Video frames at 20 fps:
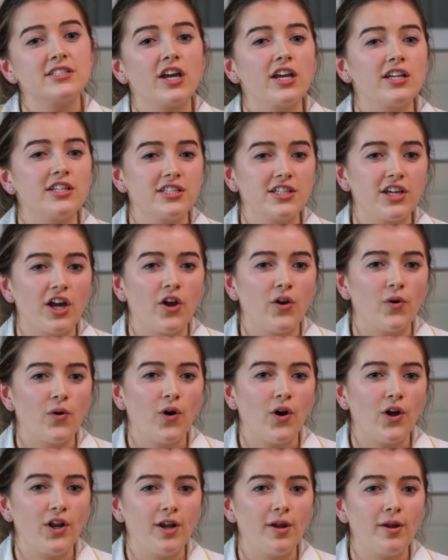going to
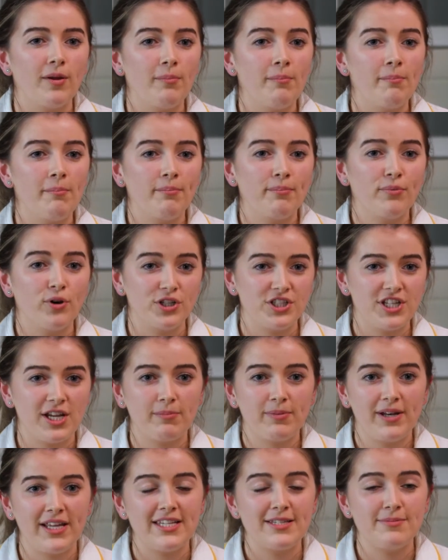go on a
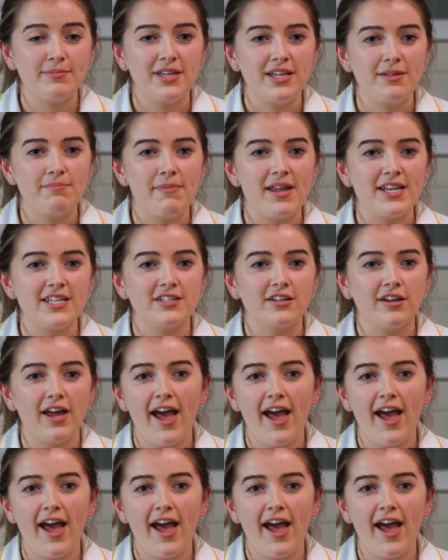project placement in mental